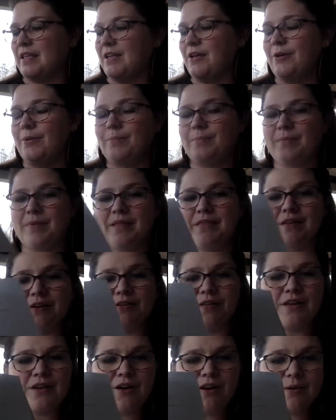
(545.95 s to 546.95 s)
Oh, and there
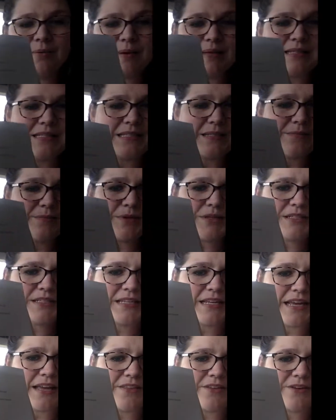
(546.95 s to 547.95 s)
they are reading some books
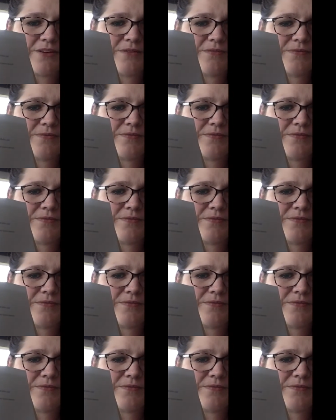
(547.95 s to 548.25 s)
together.